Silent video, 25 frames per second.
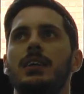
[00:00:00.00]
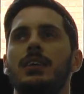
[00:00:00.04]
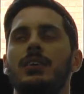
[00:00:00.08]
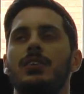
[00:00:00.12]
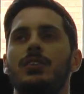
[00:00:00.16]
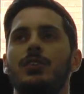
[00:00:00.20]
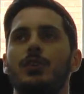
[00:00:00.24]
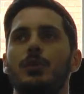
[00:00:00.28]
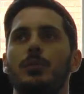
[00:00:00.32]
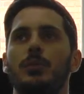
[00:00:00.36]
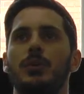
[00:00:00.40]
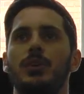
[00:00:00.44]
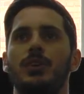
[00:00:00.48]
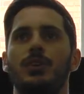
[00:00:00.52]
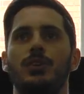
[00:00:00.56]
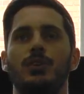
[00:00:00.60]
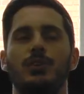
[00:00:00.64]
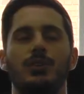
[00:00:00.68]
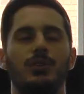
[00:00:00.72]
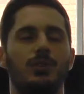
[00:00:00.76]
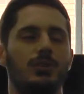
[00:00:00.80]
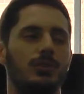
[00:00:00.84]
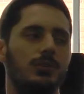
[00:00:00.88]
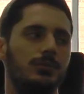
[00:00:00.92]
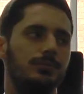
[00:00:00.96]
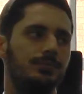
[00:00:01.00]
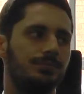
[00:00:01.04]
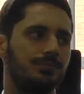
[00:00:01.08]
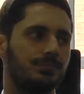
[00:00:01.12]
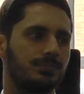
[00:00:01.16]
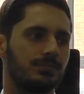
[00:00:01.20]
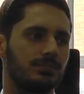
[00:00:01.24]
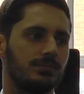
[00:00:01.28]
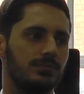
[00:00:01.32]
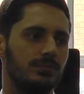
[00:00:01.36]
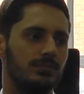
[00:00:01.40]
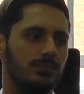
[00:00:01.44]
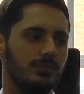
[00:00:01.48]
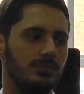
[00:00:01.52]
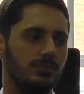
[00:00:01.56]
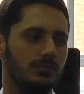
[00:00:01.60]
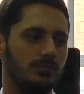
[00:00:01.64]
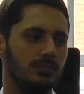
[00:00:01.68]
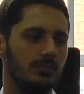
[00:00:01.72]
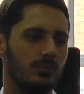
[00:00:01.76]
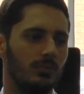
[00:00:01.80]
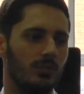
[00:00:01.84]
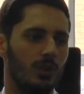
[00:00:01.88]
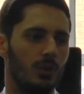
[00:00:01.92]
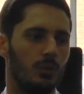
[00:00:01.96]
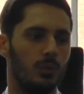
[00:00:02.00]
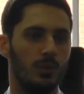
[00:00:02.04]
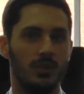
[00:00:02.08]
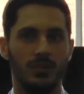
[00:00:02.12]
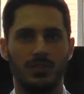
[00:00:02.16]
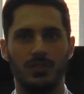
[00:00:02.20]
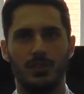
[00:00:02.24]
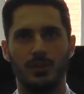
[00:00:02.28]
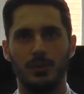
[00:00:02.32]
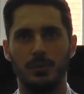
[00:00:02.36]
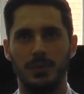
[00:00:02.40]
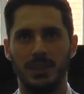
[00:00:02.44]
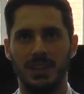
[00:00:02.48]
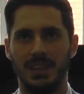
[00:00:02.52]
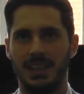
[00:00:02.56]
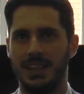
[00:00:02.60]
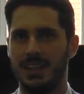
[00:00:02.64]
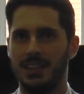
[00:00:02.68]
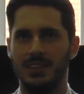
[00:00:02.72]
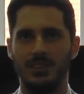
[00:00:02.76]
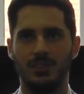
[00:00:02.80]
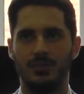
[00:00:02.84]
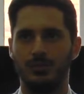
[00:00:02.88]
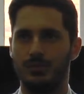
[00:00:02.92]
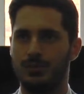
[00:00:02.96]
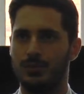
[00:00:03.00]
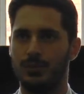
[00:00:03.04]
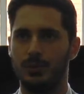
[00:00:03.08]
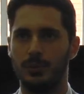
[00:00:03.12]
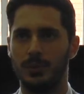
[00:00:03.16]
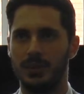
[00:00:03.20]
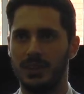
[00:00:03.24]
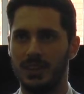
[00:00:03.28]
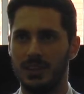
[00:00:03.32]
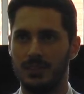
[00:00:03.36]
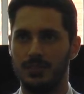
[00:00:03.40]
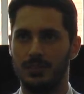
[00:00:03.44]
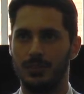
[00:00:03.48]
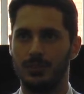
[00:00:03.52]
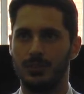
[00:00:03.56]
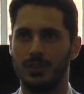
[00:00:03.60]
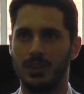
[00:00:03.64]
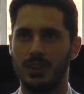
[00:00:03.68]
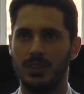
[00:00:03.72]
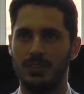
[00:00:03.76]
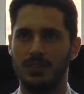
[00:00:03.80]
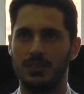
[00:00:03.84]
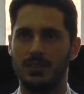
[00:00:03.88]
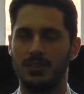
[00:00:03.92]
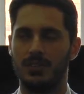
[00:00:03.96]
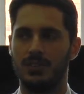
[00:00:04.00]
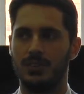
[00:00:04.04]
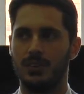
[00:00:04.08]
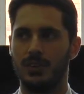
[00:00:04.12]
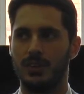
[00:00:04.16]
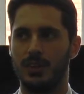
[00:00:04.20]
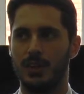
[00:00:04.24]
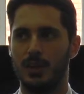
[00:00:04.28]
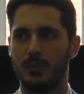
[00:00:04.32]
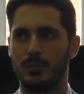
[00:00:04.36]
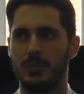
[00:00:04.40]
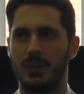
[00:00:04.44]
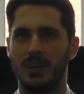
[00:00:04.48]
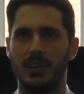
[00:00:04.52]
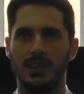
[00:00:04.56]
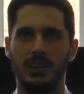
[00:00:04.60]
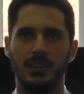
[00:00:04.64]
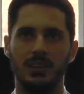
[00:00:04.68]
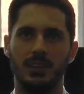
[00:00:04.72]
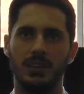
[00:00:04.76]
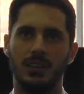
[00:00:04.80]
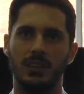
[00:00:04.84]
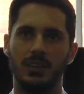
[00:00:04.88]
someone who wants to be hidden for whatever reason, so they might